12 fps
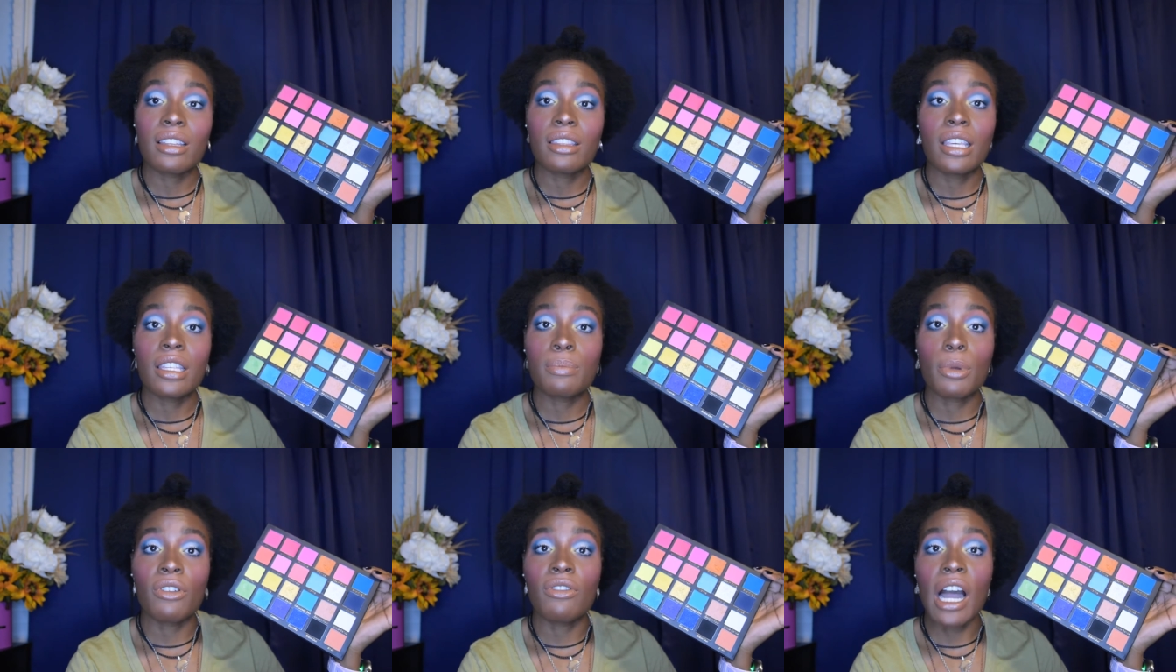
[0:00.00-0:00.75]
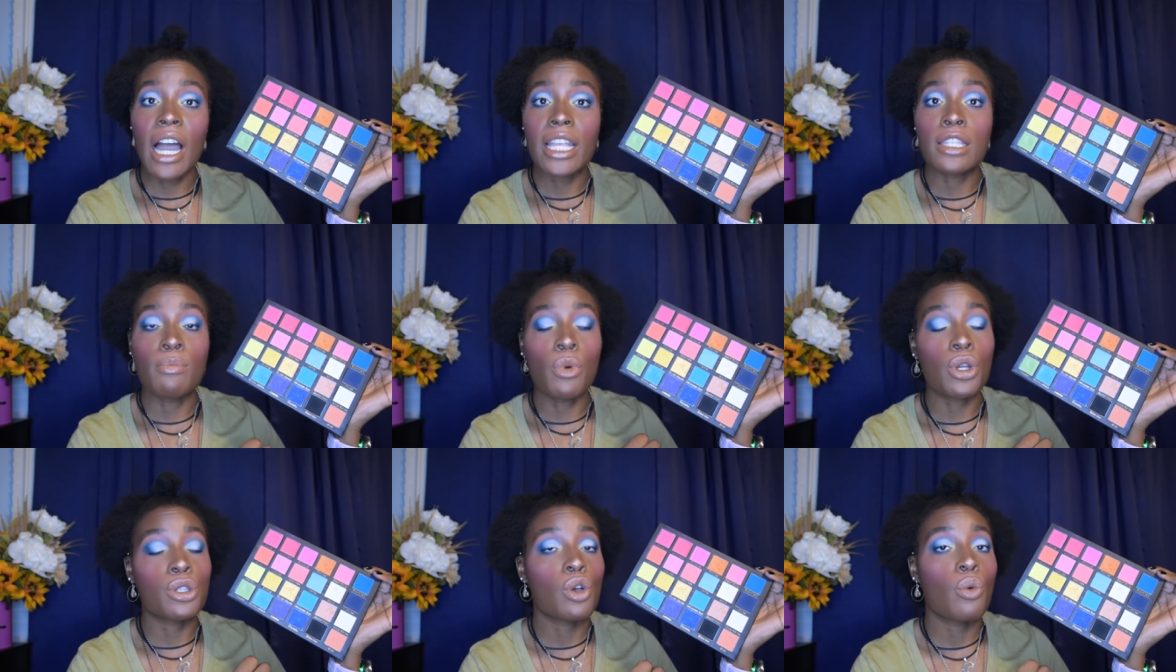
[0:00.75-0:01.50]
that this provides
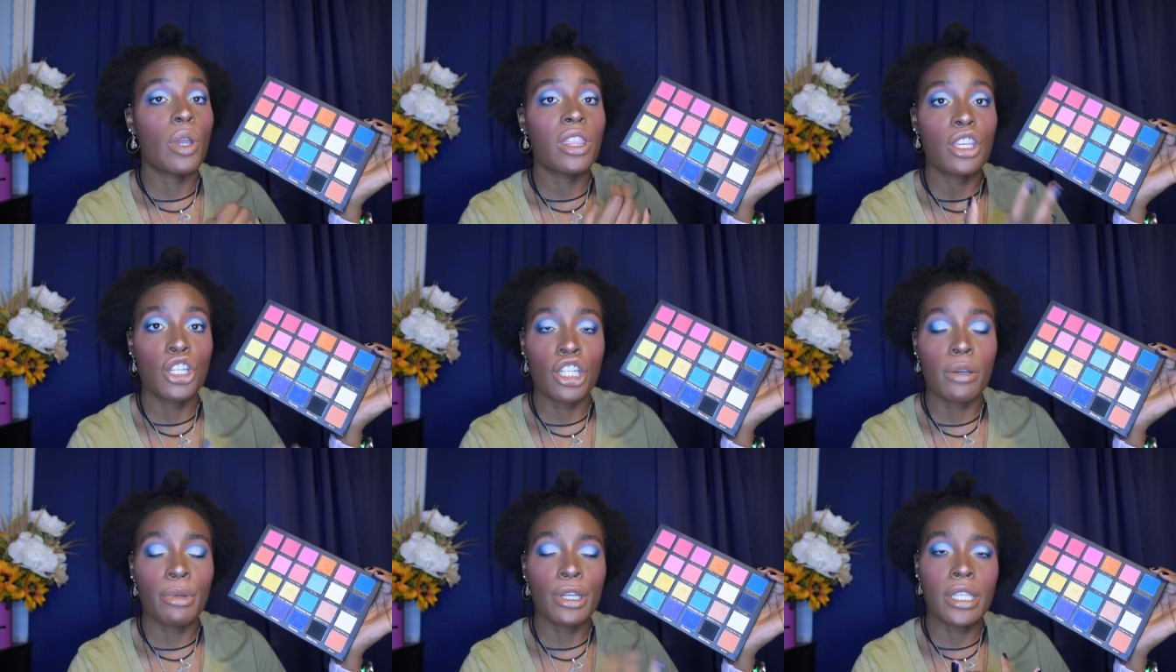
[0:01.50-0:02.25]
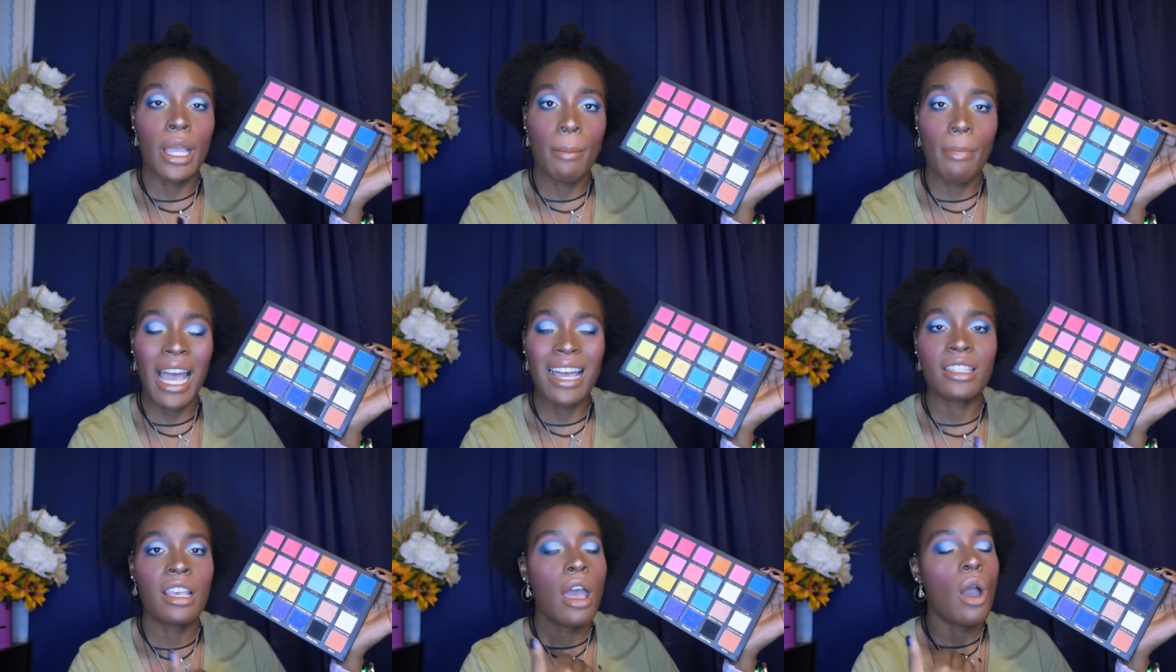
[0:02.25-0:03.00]
more so with the shimmers and mattes,